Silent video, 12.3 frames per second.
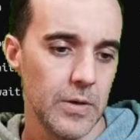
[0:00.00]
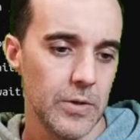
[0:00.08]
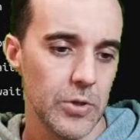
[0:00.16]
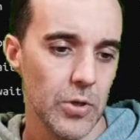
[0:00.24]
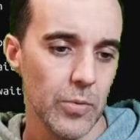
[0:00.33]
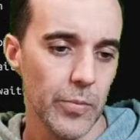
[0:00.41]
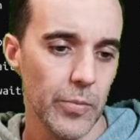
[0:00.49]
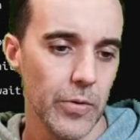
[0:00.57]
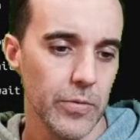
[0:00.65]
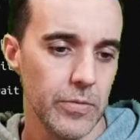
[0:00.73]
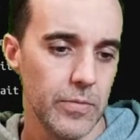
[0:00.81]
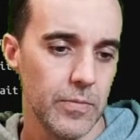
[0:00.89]
journal
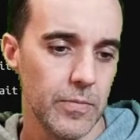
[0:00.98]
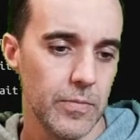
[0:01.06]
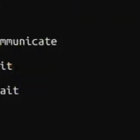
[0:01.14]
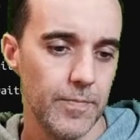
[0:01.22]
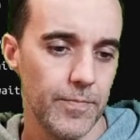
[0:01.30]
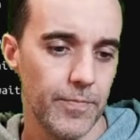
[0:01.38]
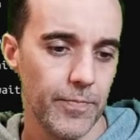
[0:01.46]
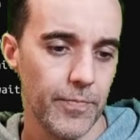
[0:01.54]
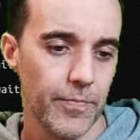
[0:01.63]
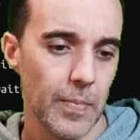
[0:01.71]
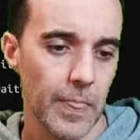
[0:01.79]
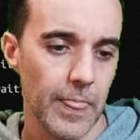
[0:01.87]
mode.
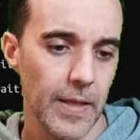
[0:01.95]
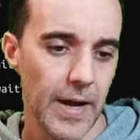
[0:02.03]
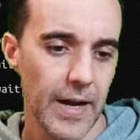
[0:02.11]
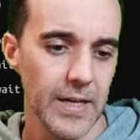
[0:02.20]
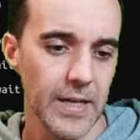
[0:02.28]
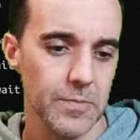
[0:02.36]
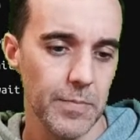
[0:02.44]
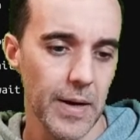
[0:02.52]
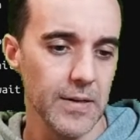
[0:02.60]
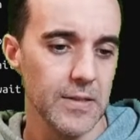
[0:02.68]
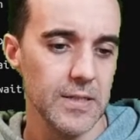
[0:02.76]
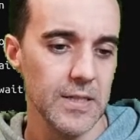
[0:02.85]
I expect
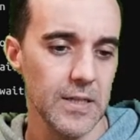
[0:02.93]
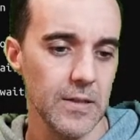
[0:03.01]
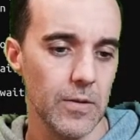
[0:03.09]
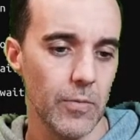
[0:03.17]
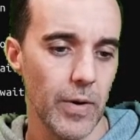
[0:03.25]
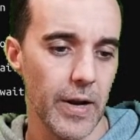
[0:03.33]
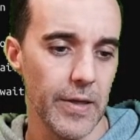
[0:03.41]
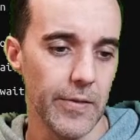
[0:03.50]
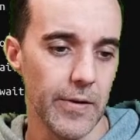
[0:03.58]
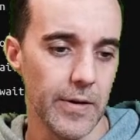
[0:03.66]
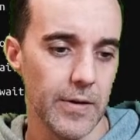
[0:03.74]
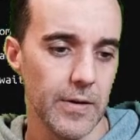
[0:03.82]
to see the write-ahead
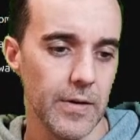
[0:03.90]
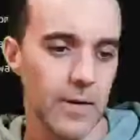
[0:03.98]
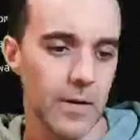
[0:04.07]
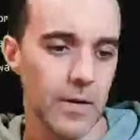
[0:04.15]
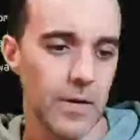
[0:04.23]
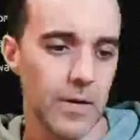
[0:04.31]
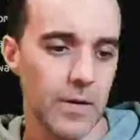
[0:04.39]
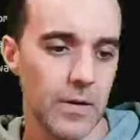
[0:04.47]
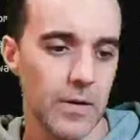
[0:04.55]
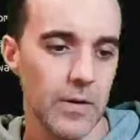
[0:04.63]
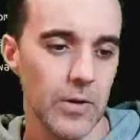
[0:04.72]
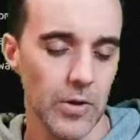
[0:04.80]
log.
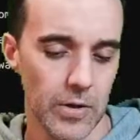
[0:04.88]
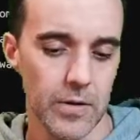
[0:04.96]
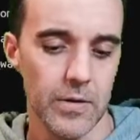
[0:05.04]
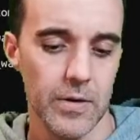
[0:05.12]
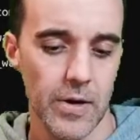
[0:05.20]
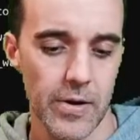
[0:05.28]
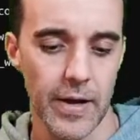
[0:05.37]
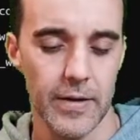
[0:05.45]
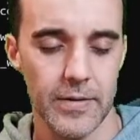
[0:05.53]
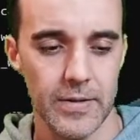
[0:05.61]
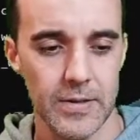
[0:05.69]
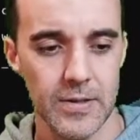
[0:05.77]
Good. Okay.
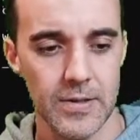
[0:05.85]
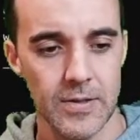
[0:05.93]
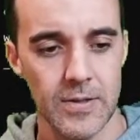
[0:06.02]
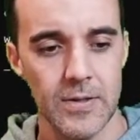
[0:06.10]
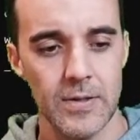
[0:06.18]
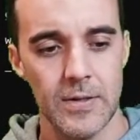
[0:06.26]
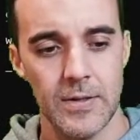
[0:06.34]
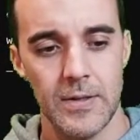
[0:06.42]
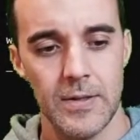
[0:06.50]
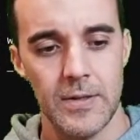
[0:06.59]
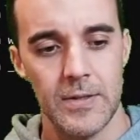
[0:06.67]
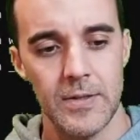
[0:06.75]

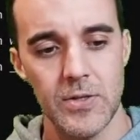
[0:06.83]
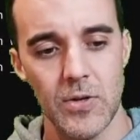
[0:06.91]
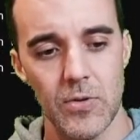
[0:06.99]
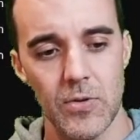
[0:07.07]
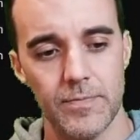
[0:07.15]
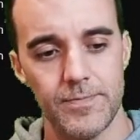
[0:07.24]
So